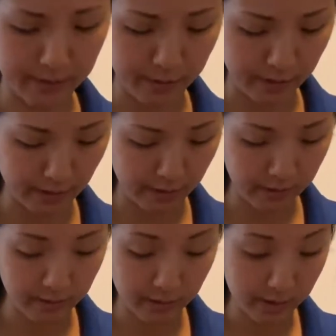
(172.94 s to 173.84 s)
together.
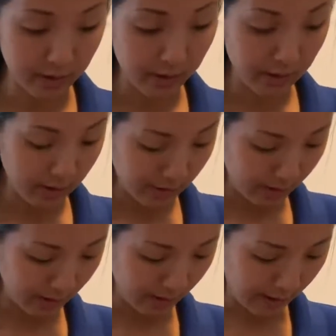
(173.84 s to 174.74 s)
Then
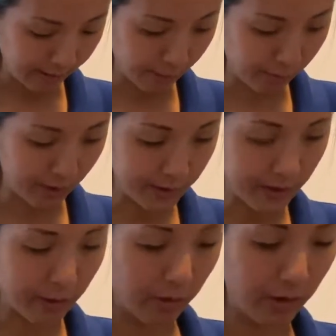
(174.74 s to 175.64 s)
you're gonna have to replace the
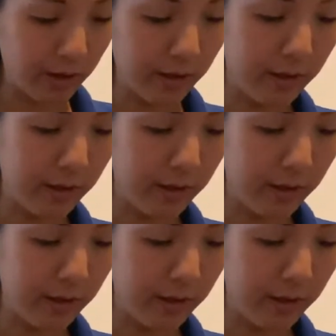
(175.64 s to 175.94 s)
cork,